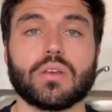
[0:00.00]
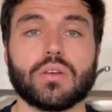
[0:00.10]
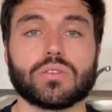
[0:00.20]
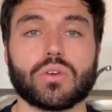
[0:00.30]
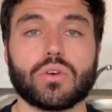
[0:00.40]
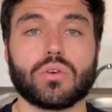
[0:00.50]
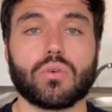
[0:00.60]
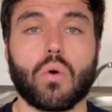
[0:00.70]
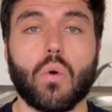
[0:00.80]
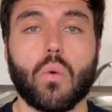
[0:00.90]

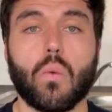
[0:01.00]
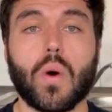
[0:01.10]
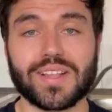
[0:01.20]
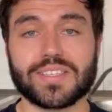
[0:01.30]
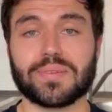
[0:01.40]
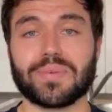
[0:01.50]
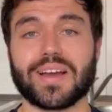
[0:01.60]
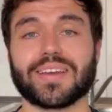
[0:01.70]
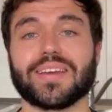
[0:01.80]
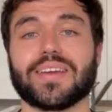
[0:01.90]
So one tip
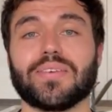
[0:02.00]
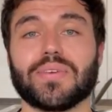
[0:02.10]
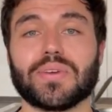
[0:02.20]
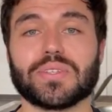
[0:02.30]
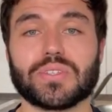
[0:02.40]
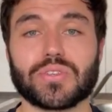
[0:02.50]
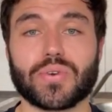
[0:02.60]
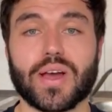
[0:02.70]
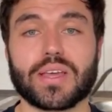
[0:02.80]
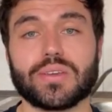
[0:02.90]
I can give you is to
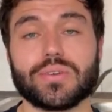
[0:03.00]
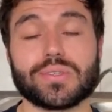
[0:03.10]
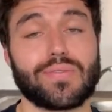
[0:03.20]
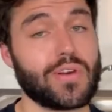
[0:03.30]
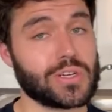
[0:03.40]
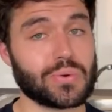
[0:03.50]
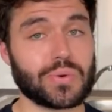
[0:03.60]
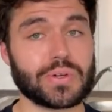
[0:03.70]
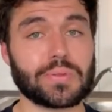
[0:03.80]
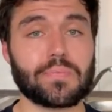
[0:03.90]
try use fresh
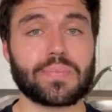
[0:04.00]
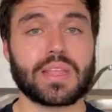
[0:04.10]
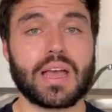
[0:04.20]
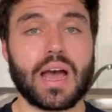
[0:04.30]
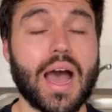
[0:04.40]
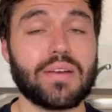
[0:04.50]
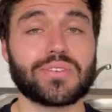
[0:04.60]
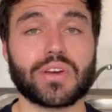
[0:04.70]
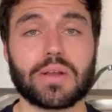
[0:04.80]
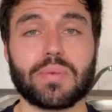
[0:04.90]
oil.
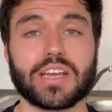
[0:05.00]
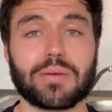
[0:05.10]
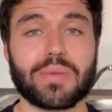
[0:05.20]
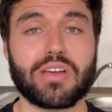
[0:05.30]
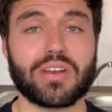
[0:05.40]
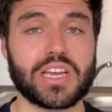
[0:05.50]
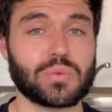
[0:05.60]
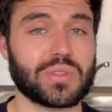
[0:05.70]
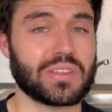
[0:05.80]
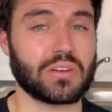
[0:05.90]
I've tried making
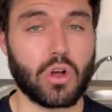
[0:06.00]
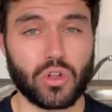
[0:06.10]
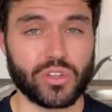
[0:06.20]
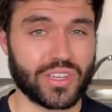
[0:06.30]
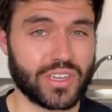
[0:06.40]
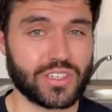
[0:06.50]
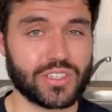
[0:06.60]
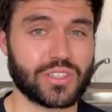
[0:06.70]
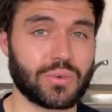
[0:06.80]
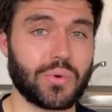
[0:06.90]
mayonnaise with an
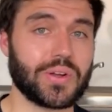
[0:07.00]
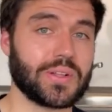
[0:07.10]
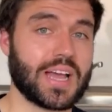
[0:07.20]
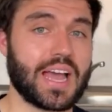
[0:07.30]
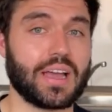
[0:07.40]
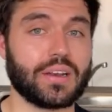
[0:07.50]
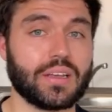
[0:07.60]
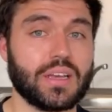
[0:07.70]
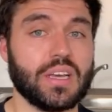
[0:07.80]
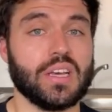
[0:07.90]
old-ish oil, and
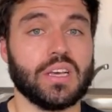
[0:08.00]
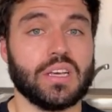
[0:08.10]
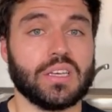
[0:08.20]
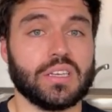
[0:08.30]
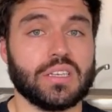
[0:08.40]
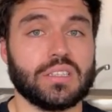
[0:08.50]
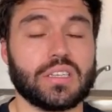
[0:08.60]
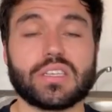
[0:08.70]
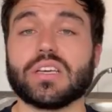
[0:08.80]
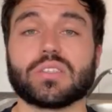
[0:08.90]

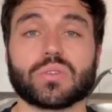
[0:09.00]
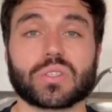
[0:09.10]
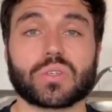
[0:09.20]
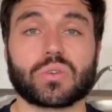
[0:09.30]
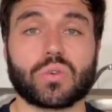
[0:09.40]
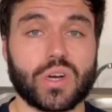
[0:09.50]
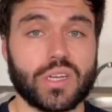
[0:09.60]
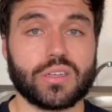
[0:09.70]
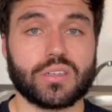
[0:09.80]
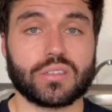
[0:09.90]
the taste was
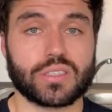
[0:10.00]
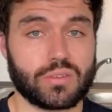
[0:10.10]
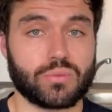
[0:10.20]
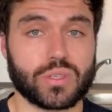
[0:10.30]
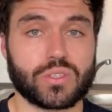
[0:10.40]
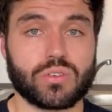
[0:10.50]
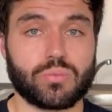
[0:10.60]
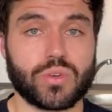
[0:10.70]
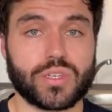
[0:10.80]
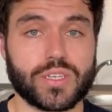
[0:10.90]
quite a tough one to
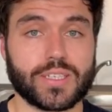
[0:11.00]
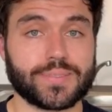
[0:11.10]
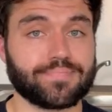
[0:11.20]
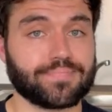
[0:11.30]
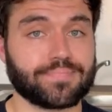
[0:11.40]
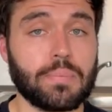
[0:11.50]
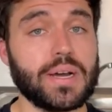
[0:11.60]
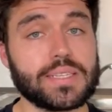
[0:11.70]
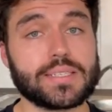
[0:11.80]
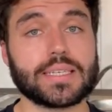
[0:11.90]
appreciate.
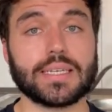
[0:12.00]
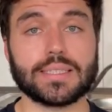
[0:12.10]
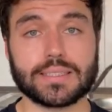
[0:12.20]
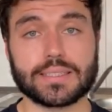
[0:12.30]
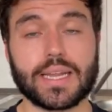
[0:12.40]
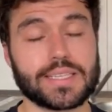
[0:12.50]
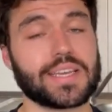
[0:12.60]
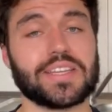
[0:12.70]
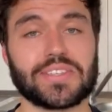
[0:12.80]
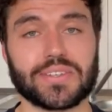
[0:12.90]
But let's
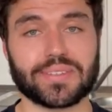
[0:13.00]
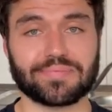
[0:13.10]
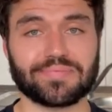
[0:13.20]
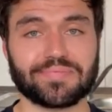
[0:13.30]
get to it.